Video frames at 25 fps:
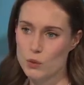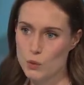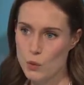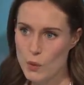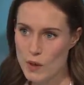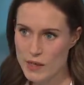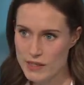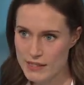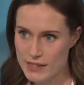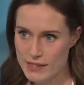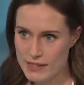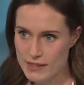
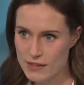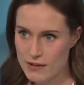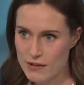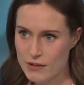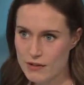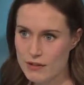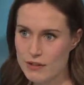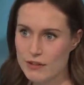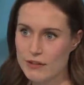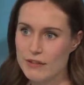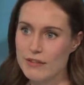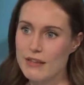twice as
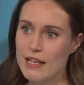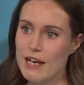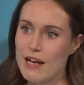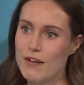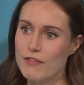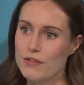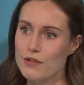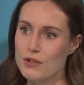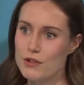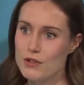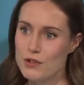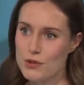hard, they
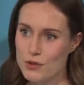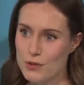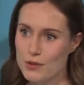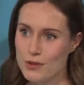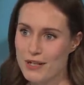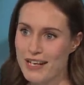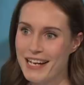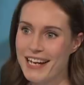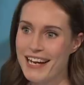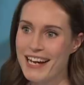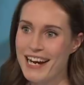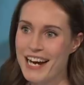have to
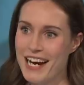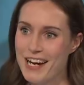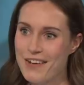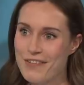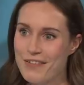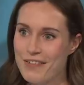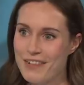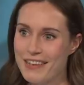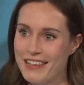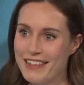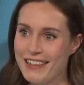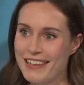do
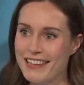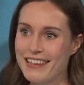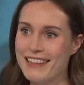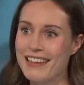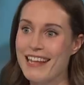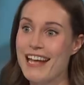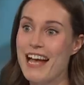everything,